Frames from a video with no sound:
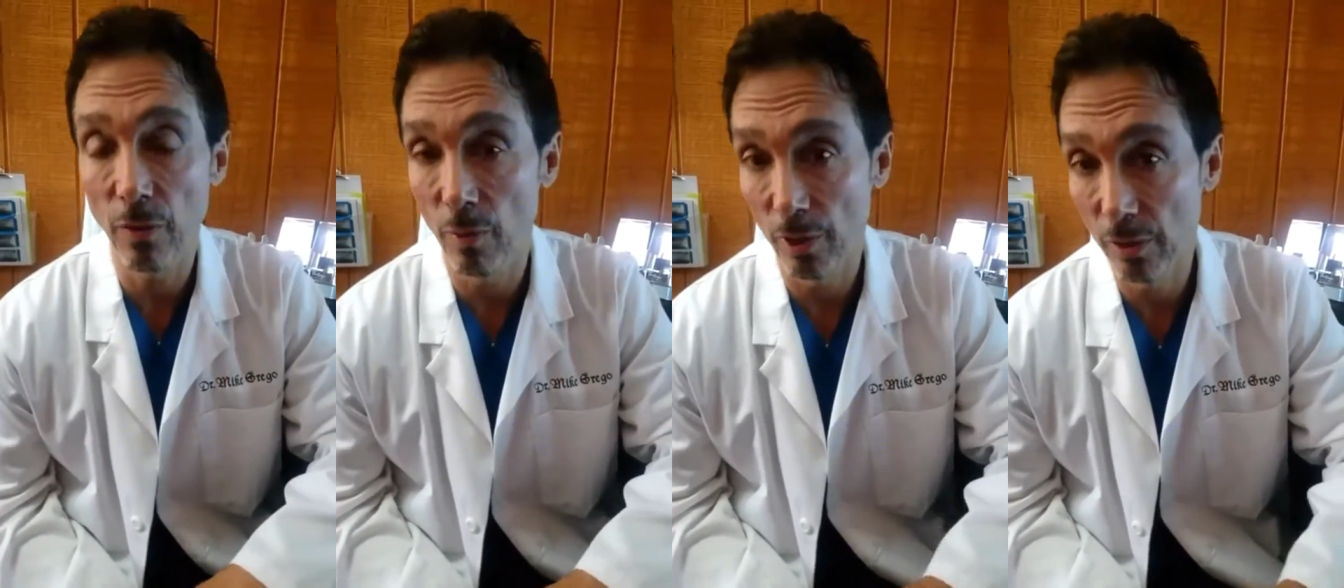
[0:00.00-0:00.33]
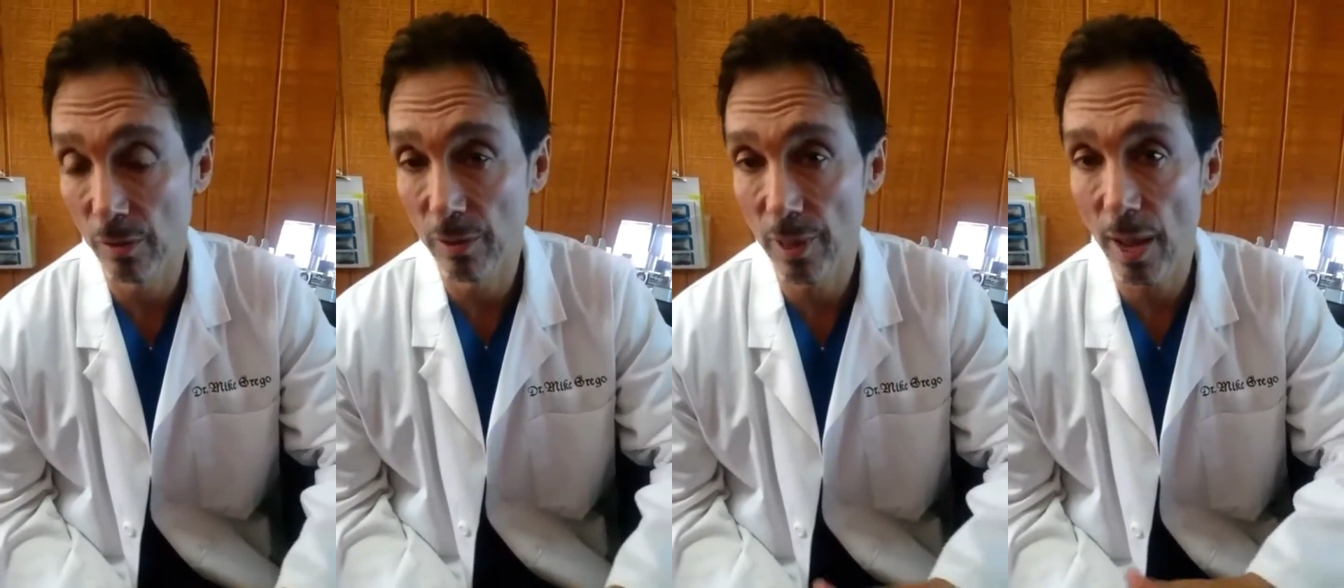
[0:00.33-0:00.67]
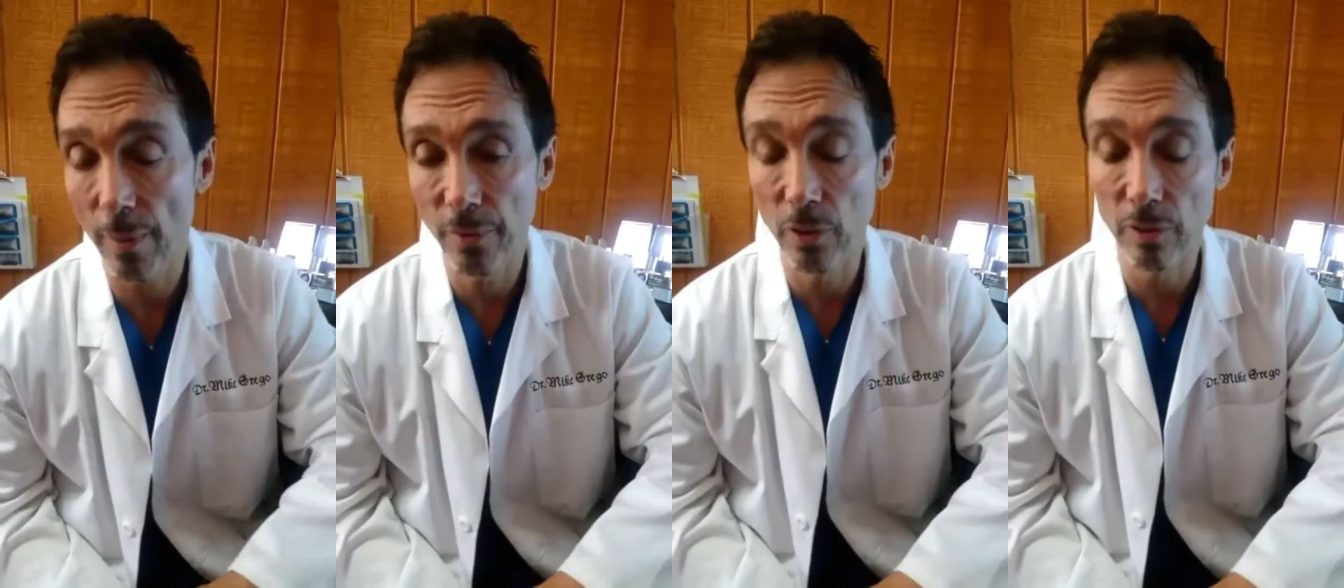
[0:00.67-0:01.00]
If you want to Google
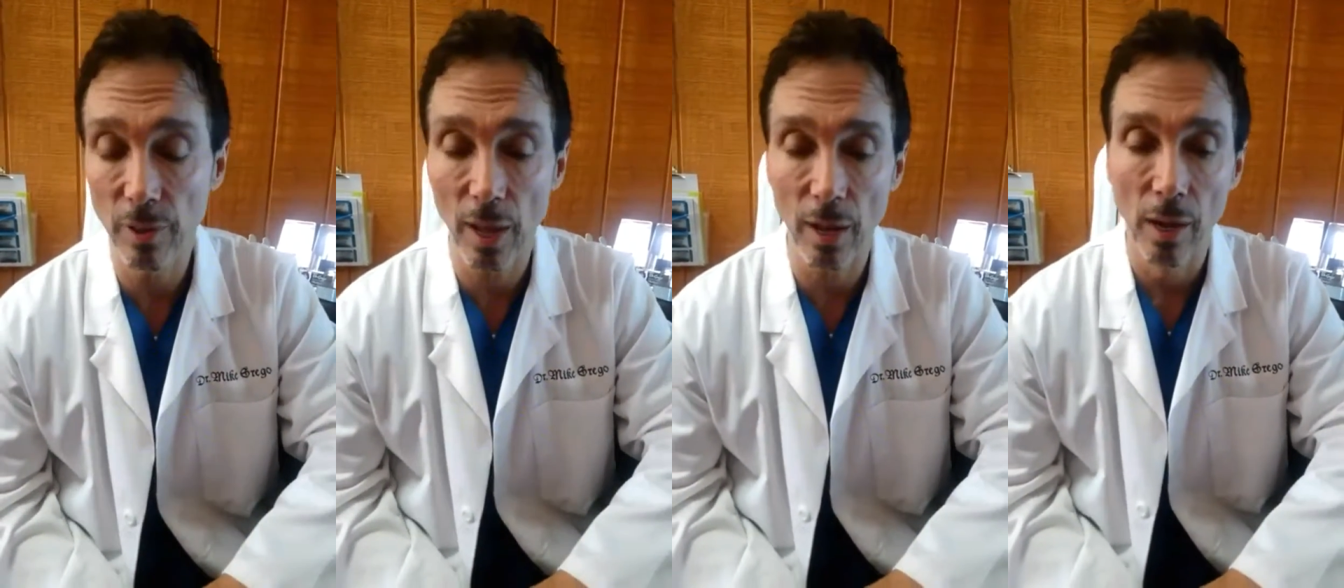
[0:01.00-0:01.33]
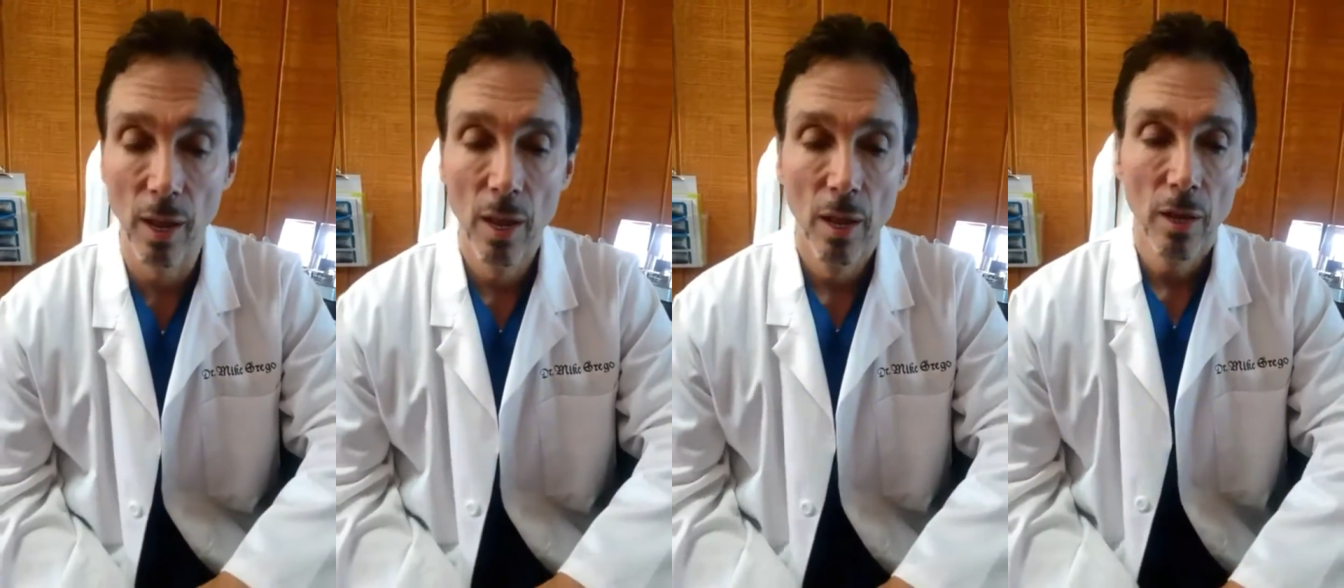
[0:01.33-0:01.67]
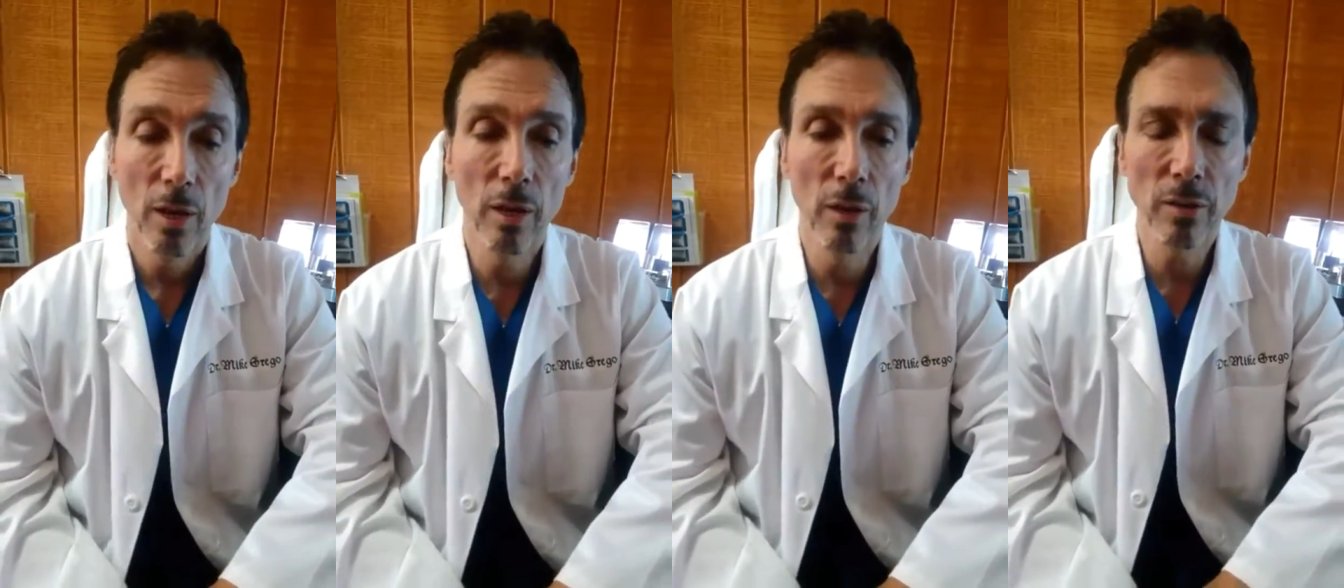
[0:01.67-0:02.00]
that. You're
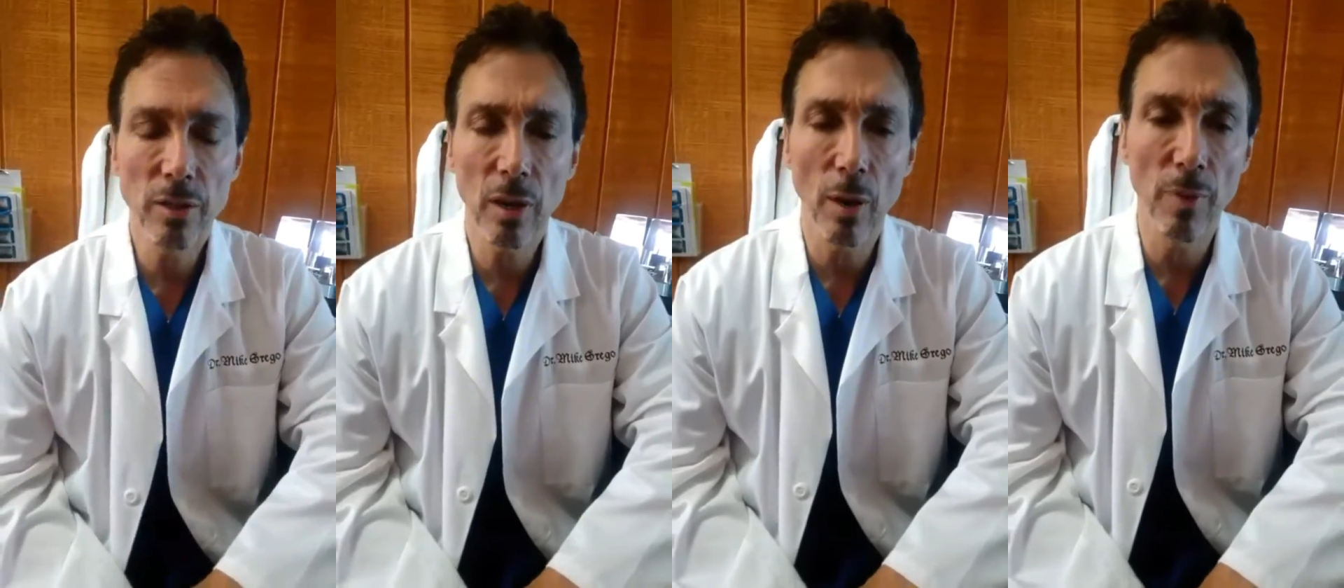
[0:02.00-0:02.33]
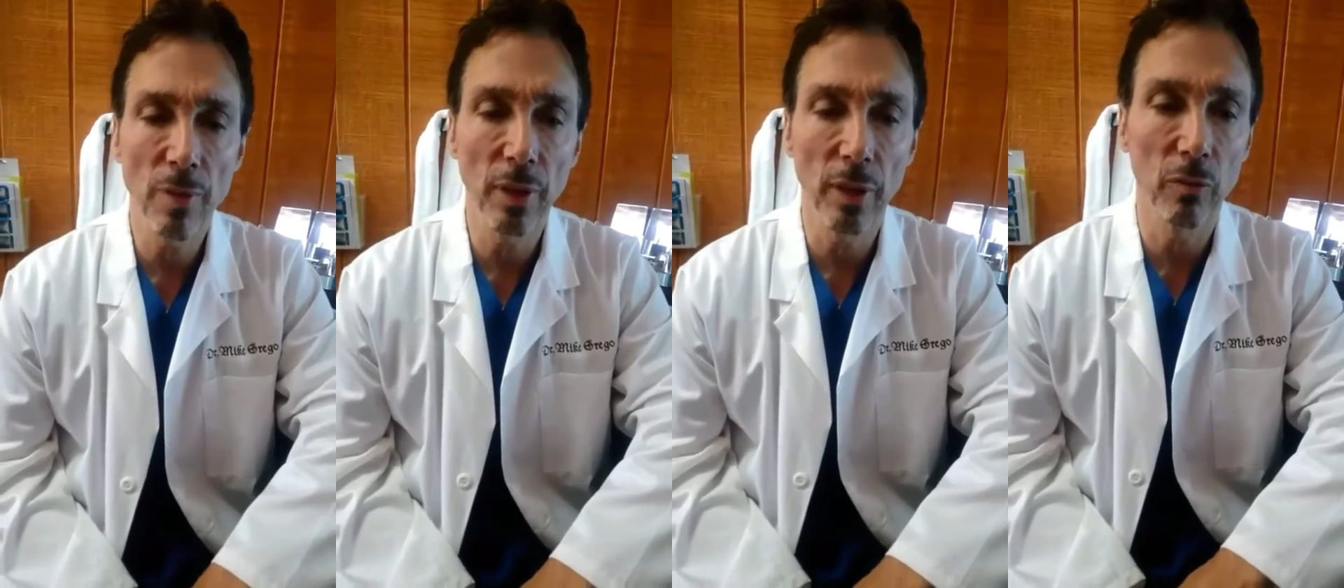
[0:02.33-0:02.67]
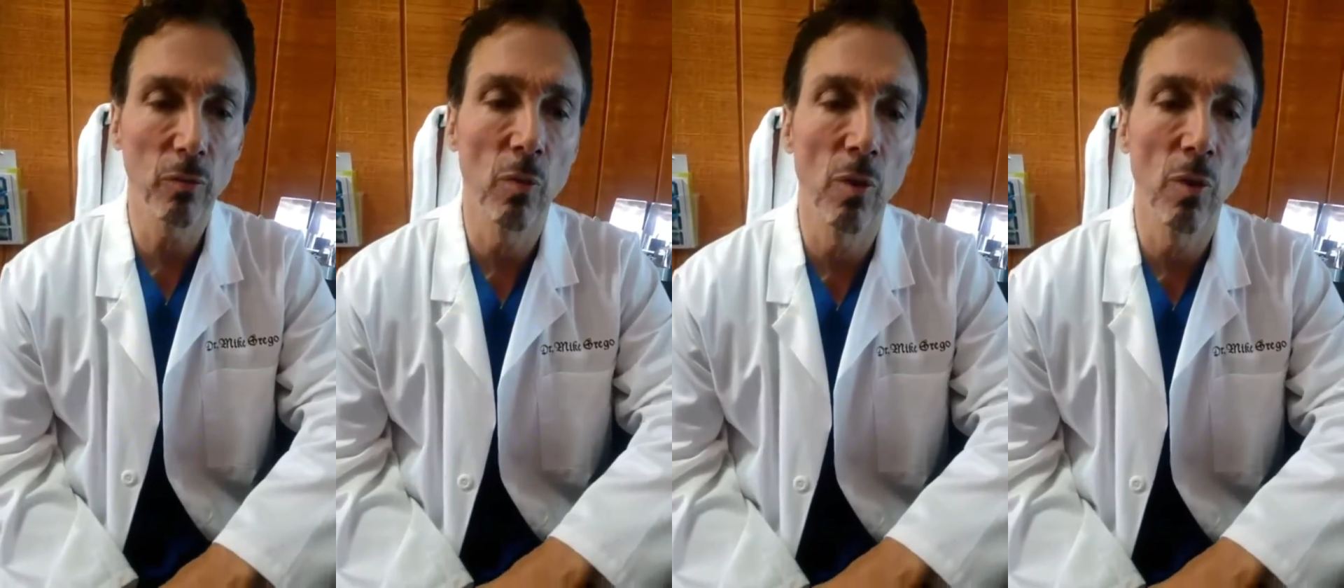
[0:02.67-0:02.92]
going to notice a couple things.